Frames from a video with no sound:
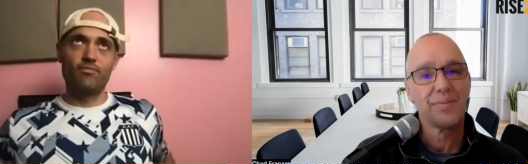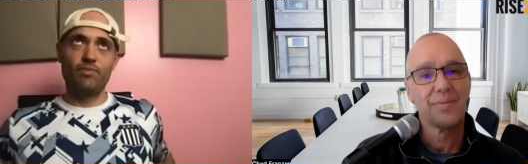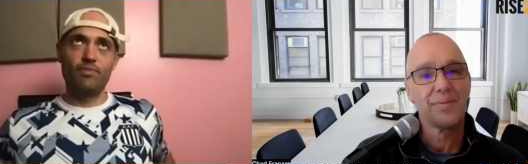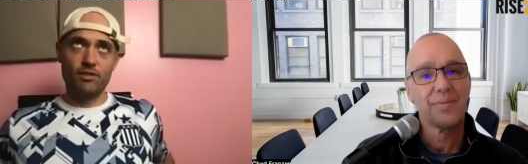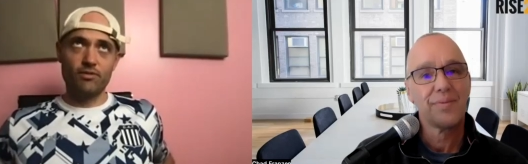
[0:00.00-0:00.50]

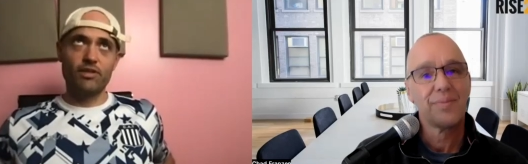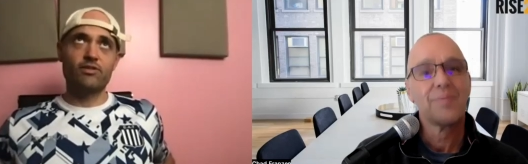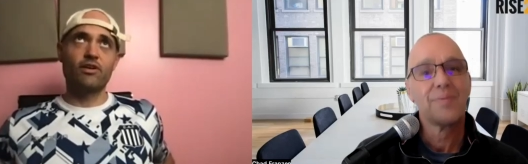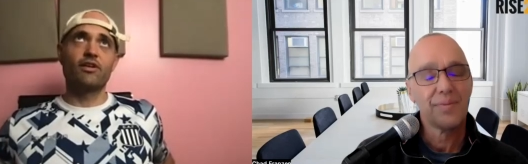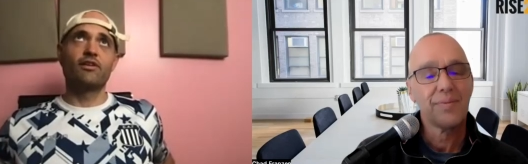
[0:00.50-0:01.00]
Speaker 1: pizza
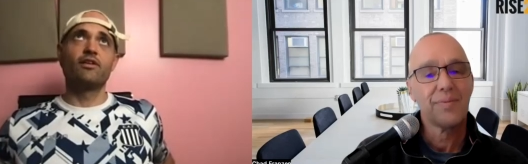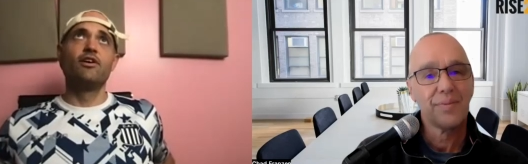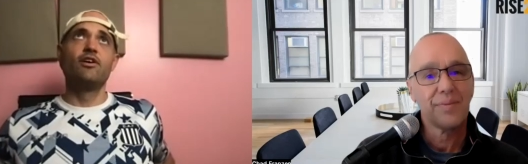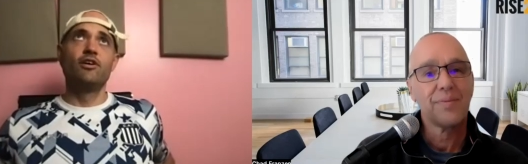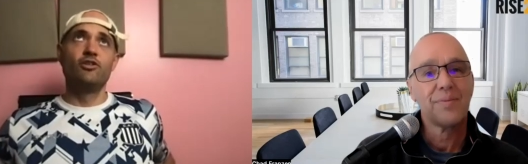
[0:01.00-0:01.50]
restaurant
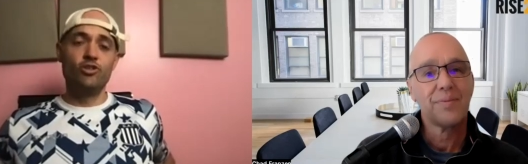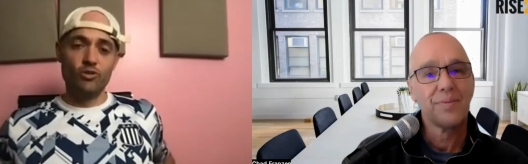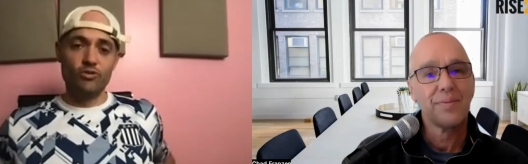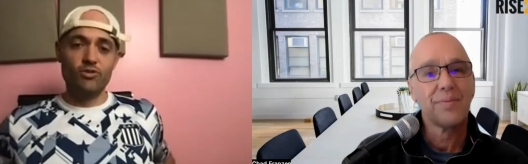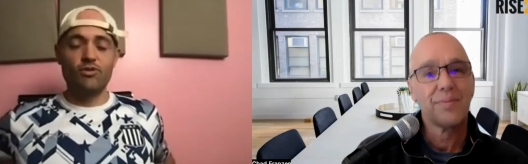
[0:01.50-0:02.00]

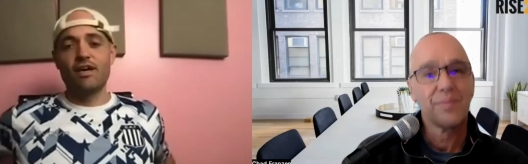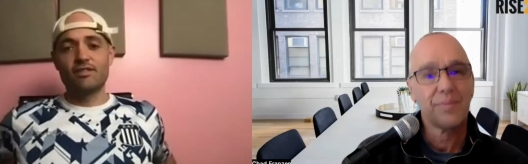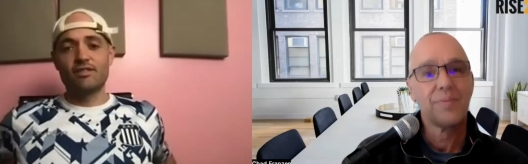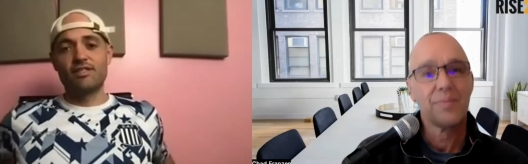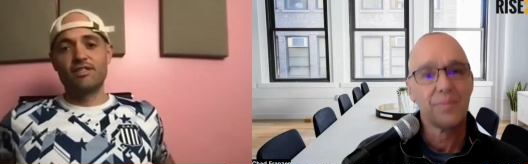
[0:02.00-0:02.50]
June
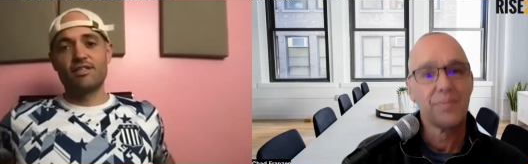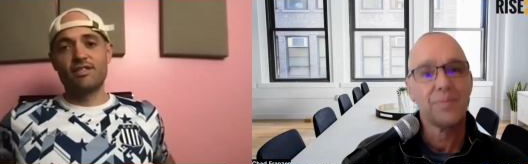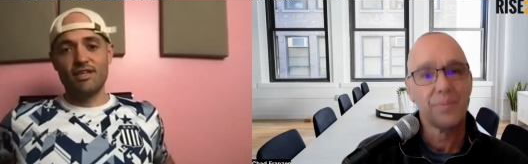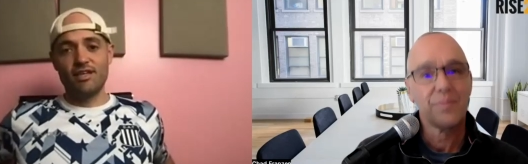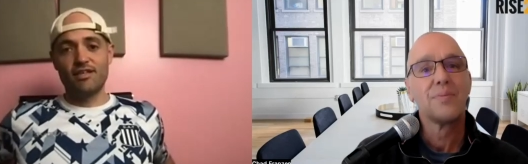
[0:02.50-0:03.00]

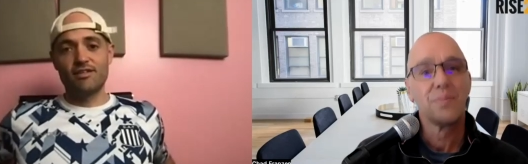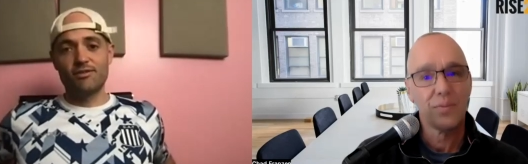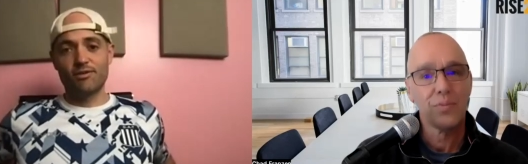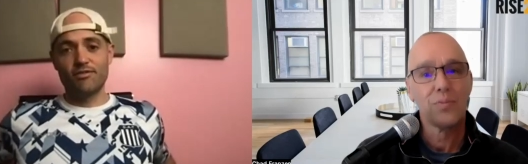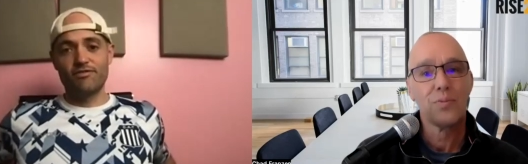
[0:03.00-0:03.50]
2016 and
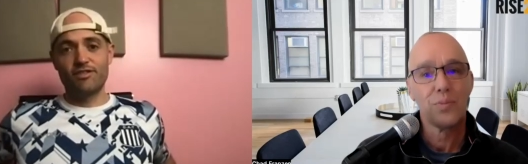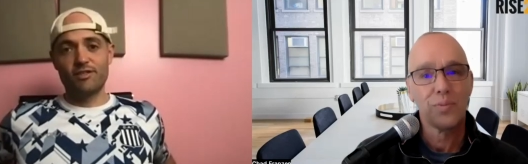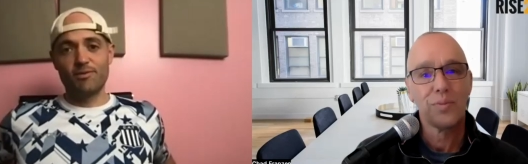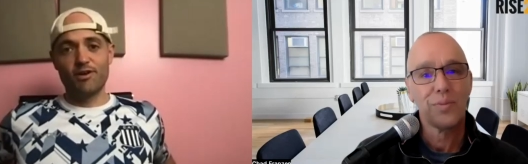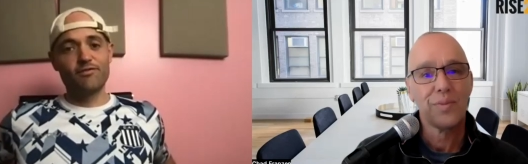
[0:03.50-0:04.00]
sort of
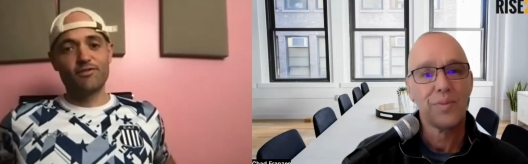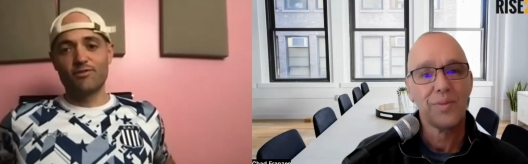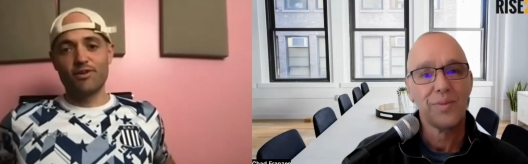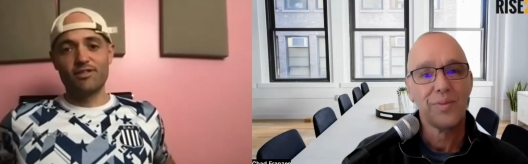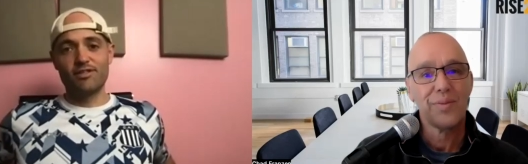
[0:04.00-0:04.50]
just been off to the
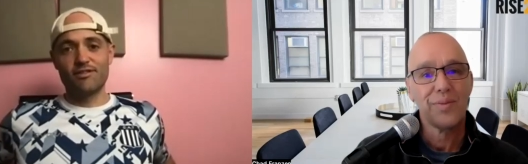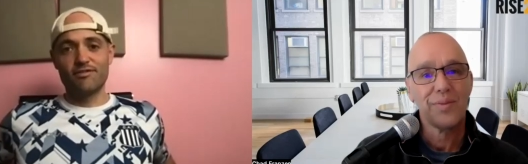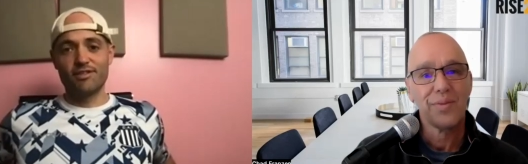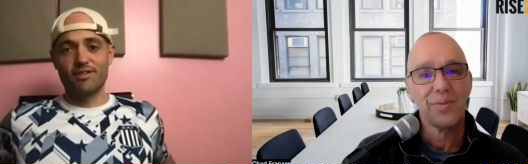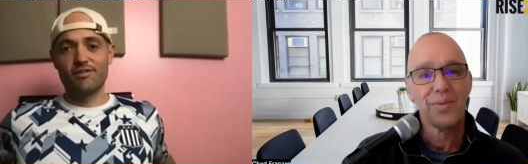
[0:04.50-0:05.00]
races ever
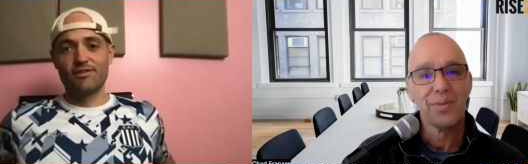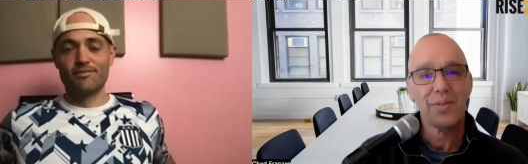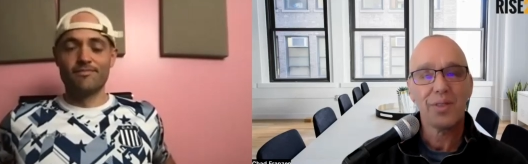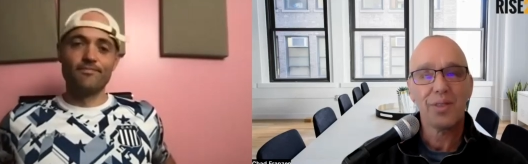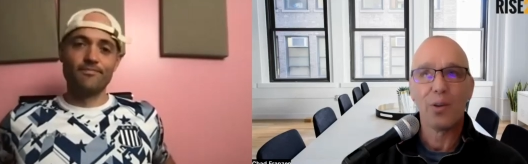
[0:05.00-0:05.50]
since.
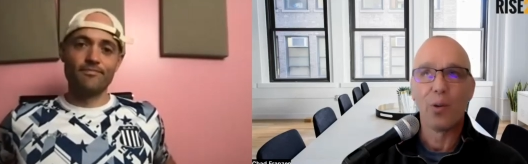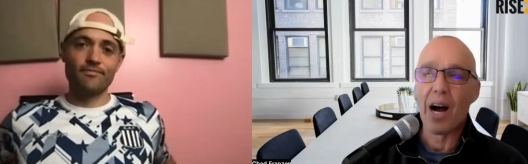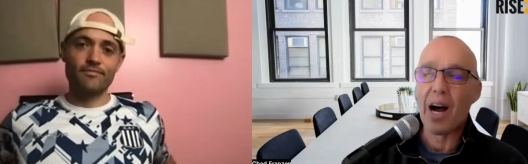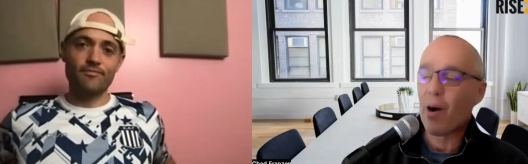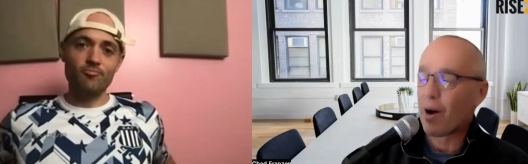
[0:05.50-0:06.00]

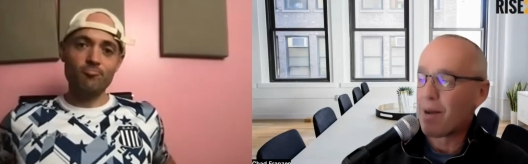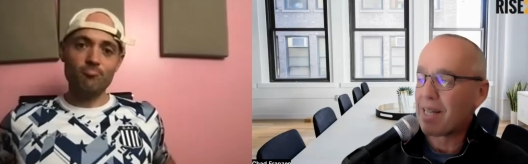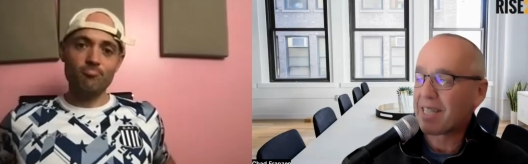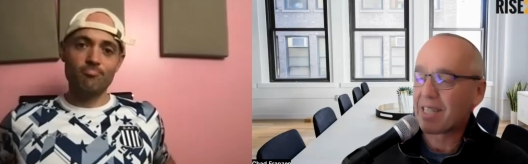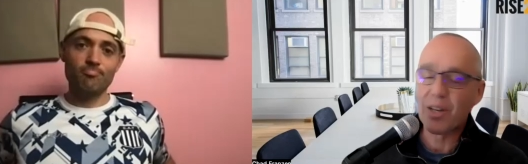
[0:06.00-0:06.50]
Speaker 2: Wow,
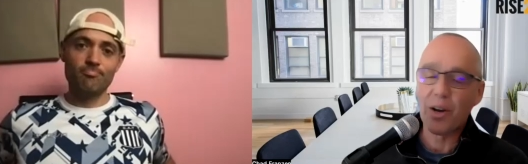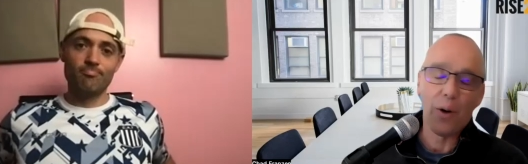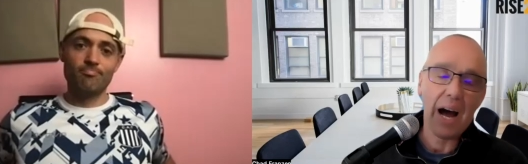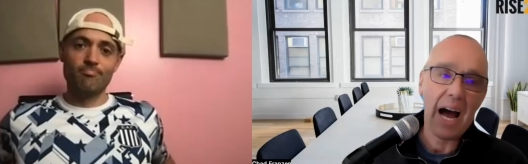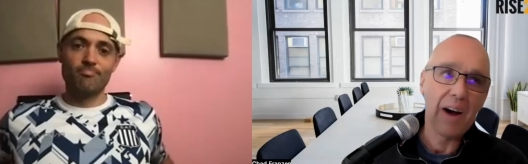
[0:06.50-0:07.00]
amazing.
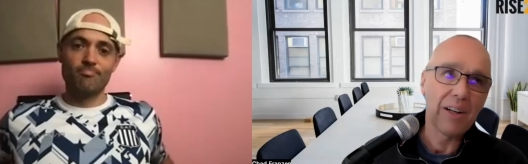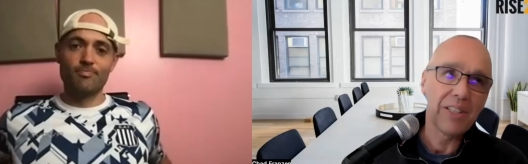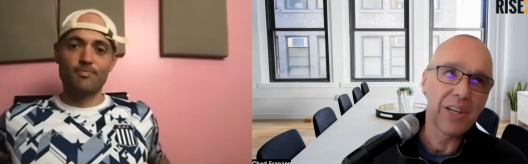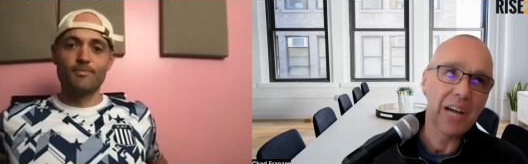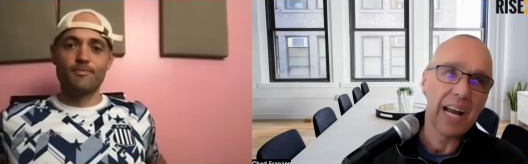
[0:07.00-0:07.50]
So how
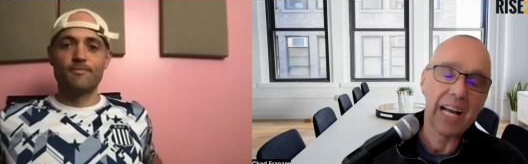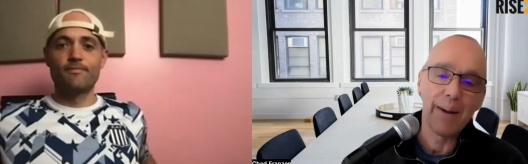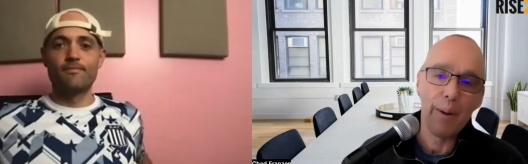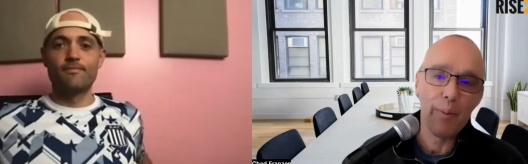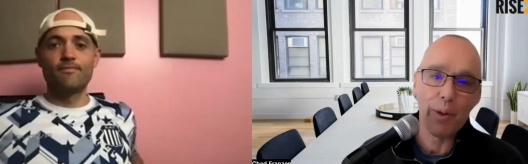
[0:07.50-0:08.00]
did you kind of
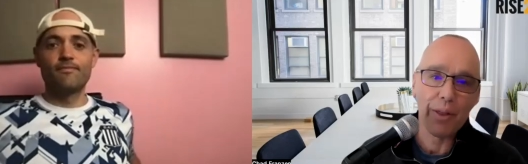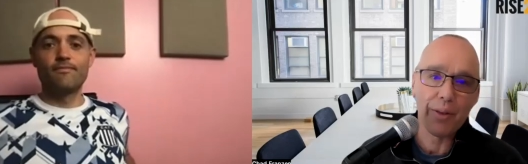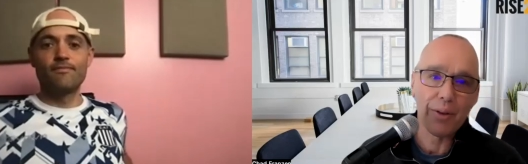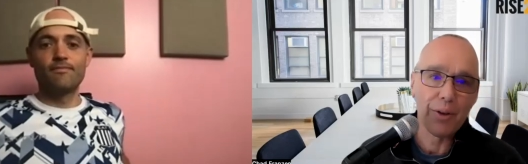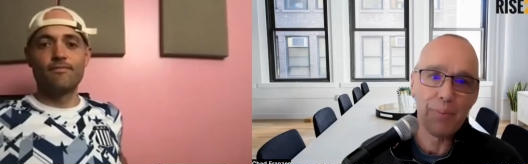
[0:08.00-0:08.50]
come up with
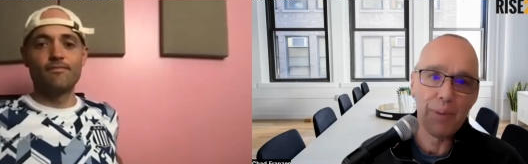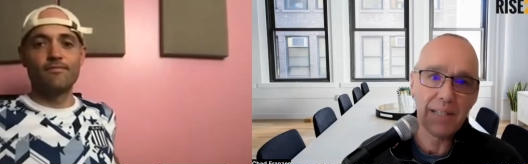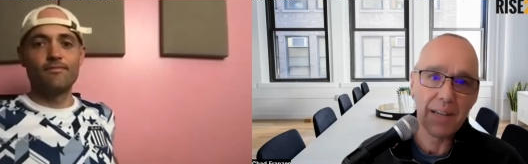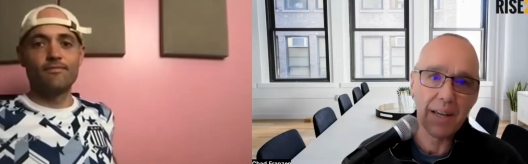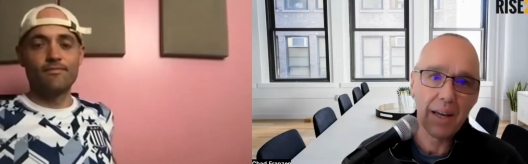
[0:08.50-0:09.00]
good
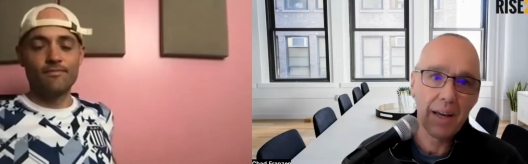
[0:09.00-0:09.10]
pizza?